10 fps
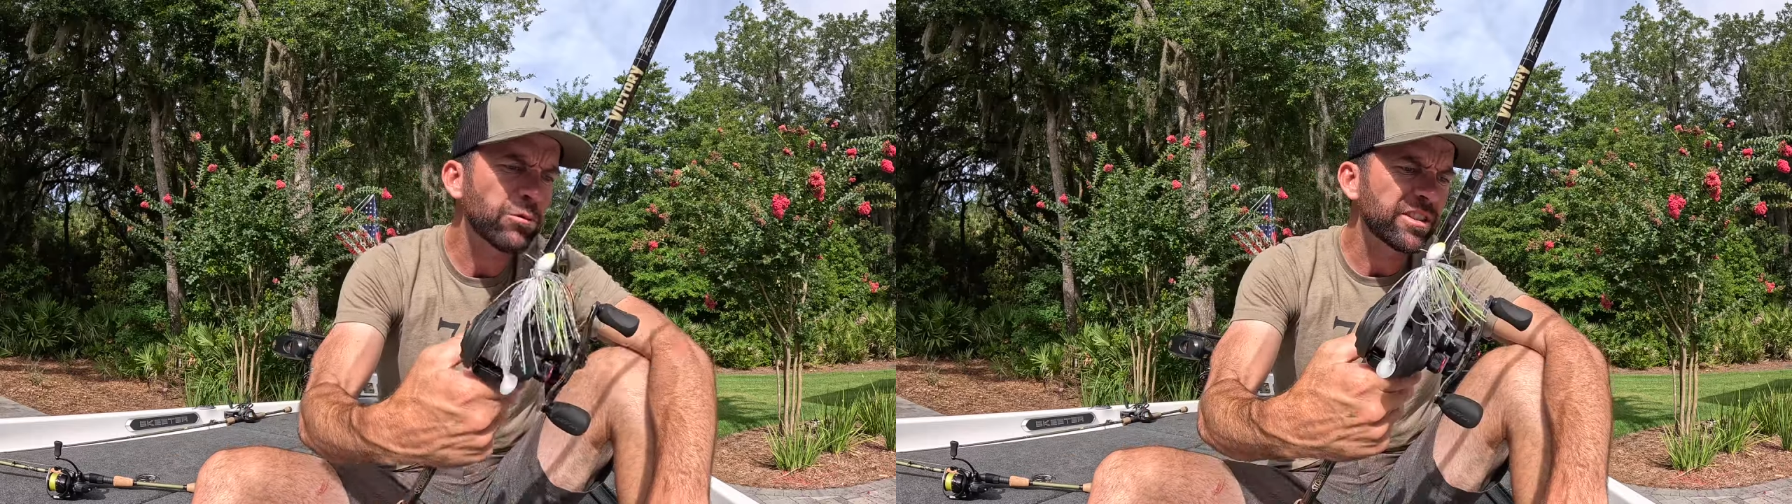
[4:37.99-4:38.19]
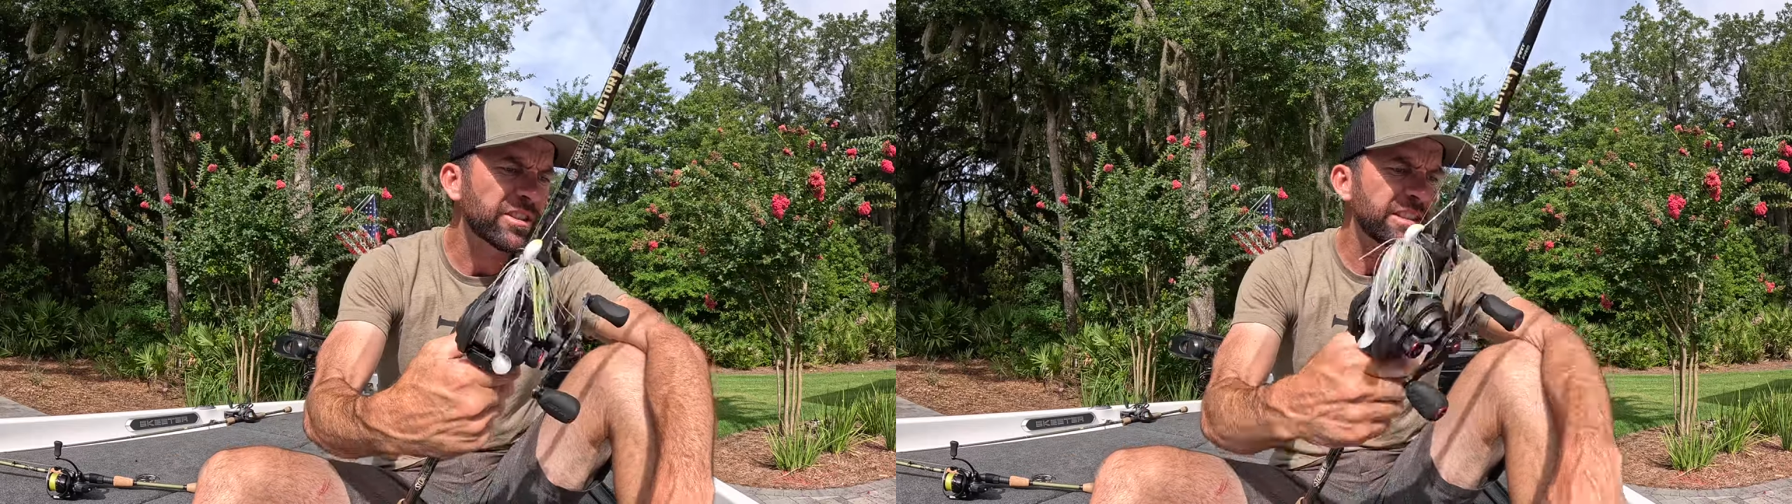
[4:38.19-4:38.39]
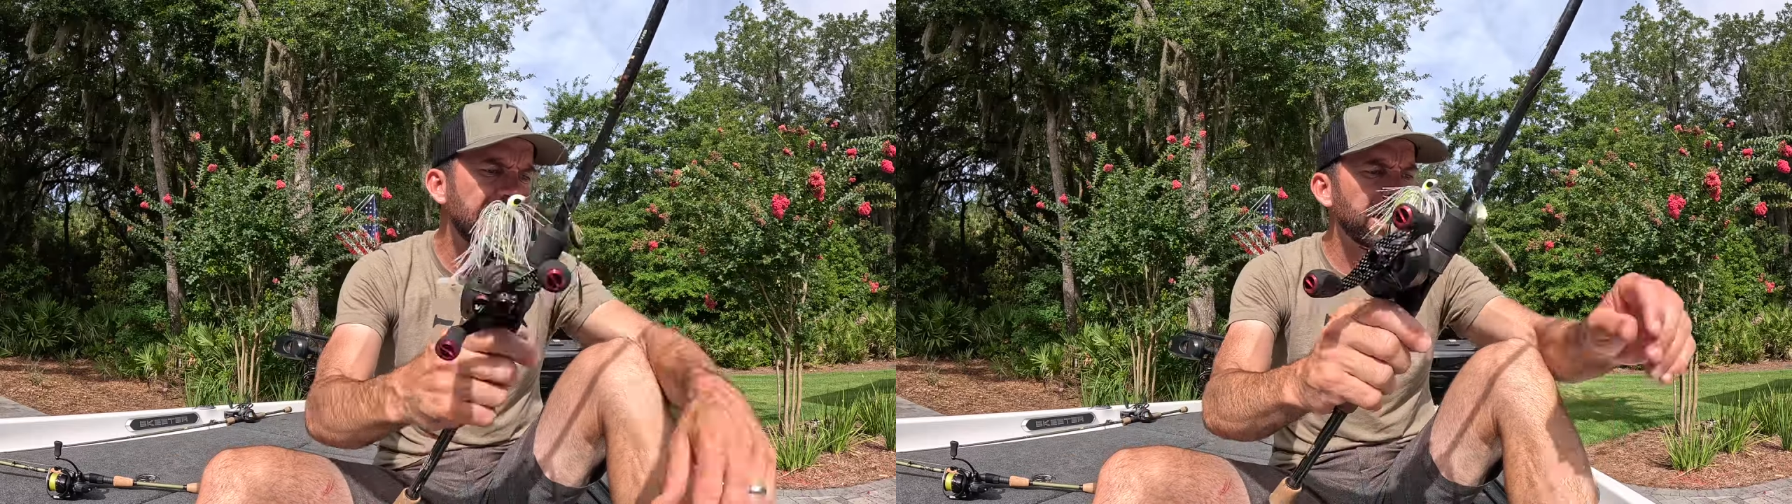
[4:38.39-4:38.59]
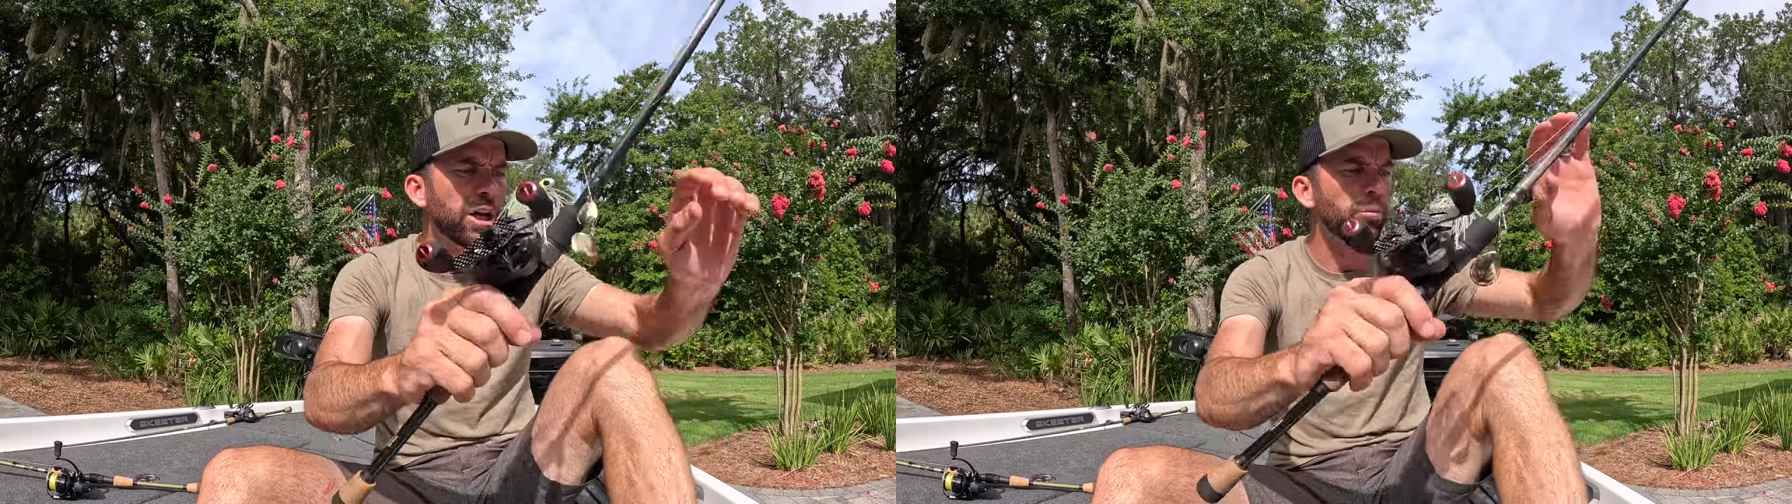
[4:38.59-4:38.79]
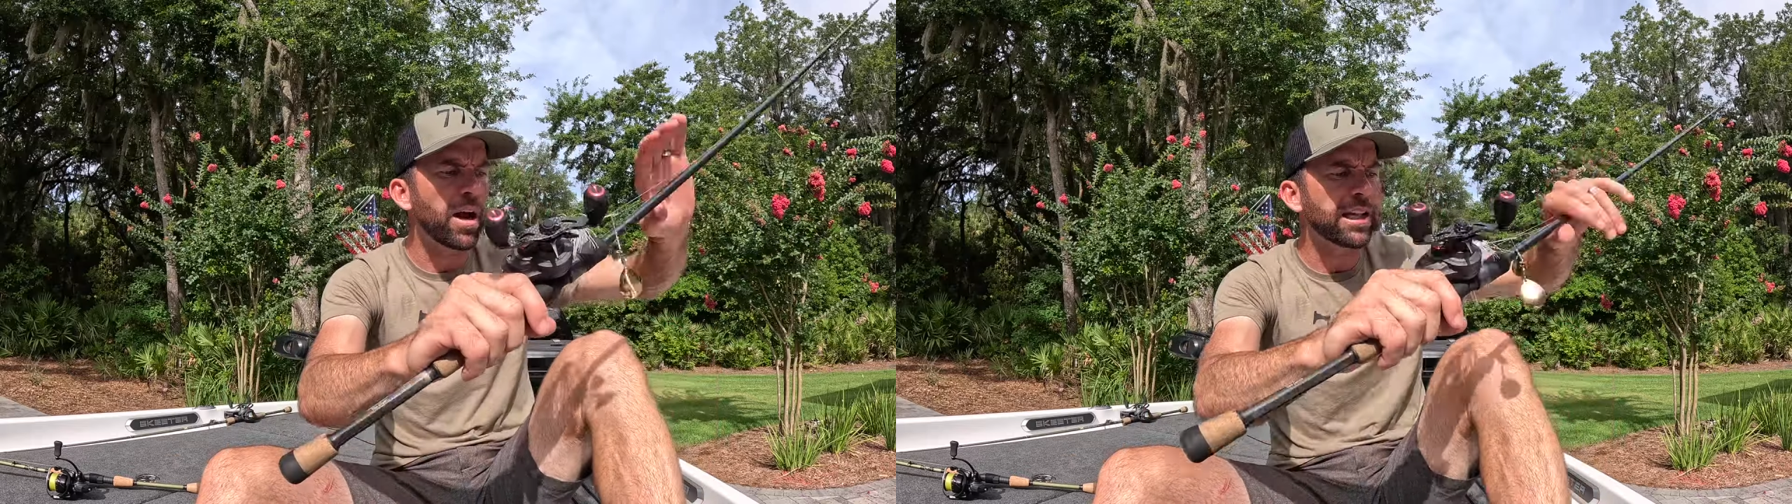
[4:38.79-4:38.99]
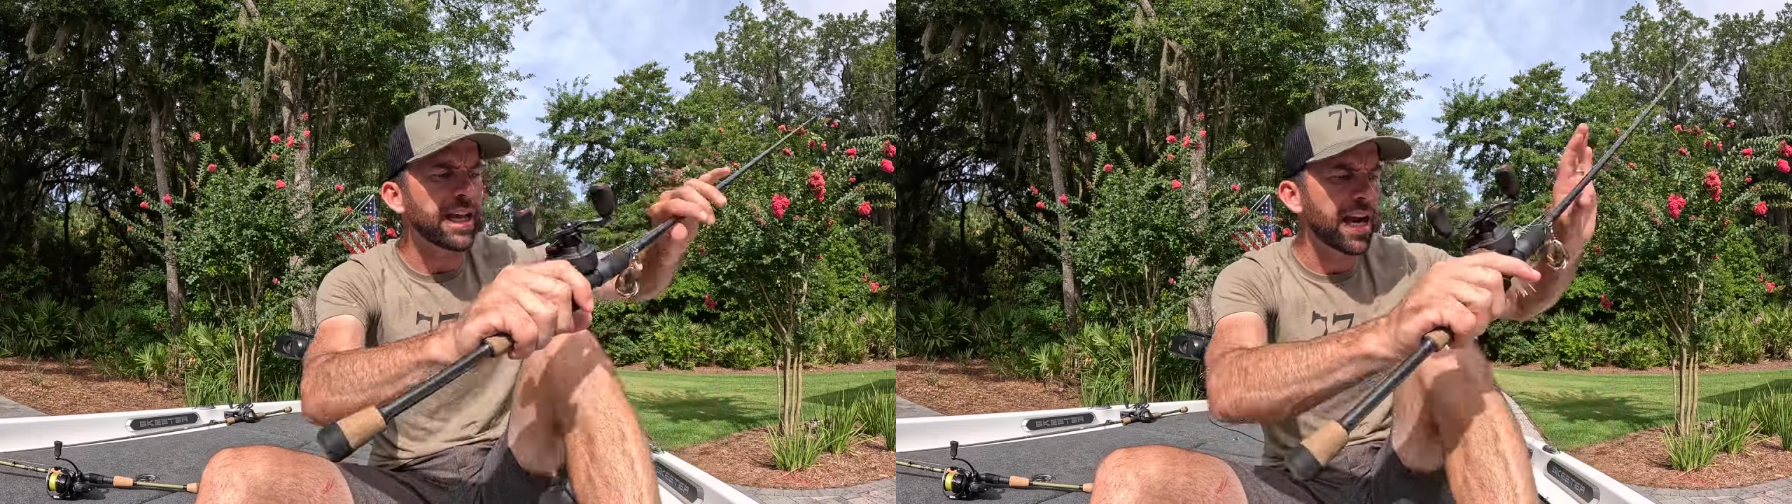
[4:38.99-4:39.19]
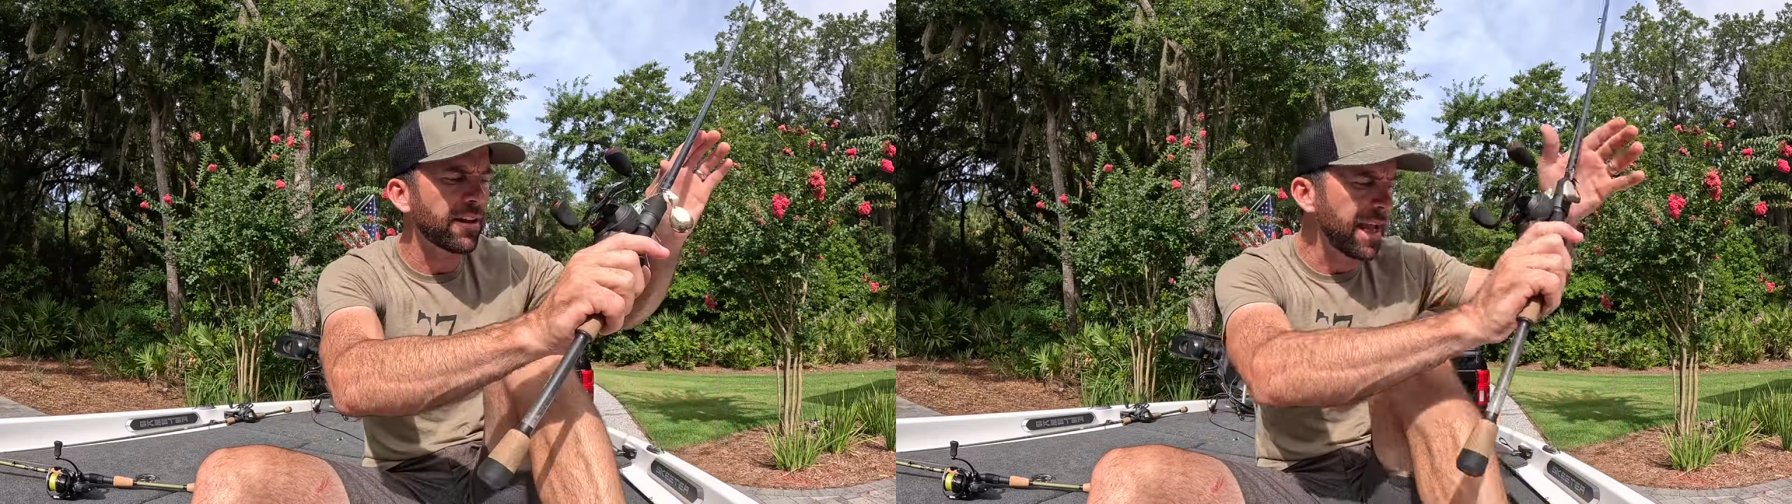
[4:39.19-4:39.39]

was the setup right there.